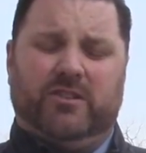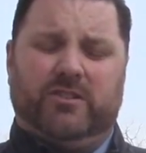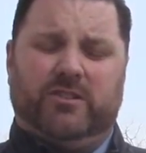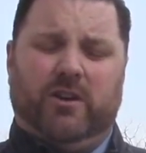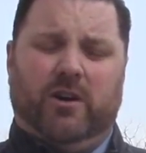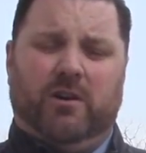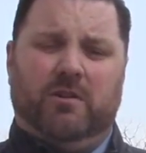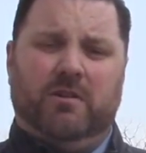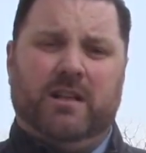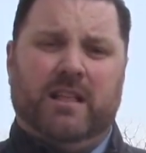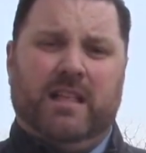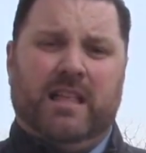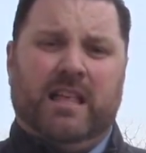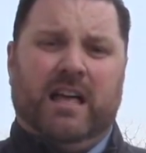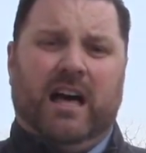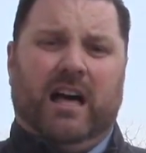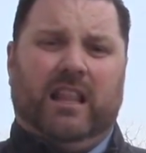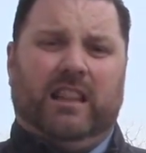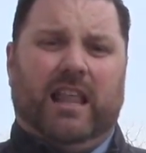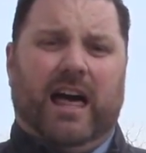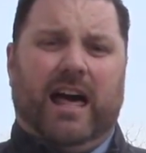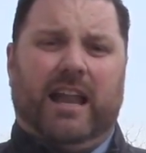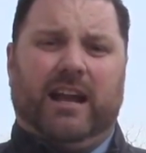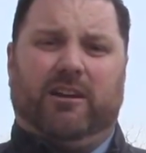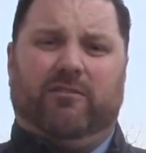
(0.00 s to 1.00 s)
So a
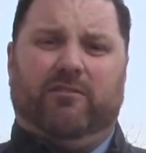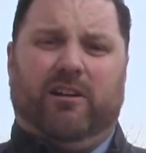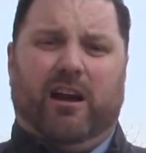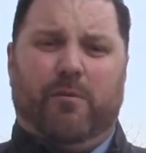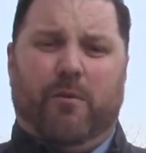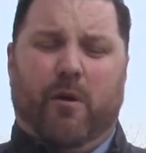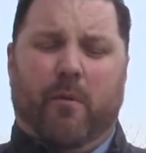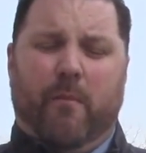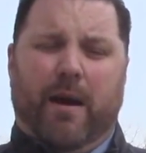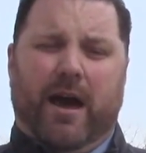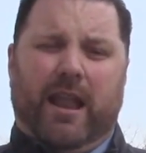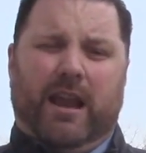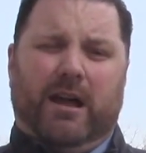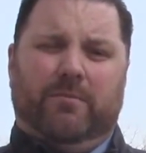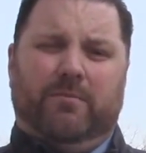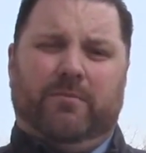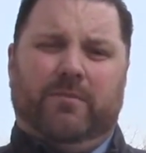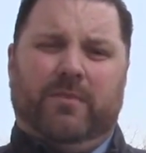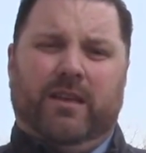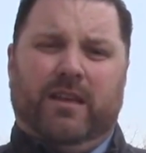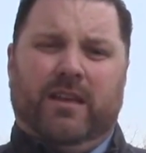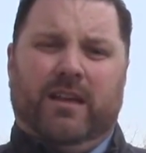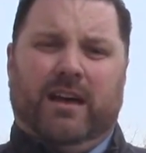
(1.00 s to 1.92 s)
lot of great momentum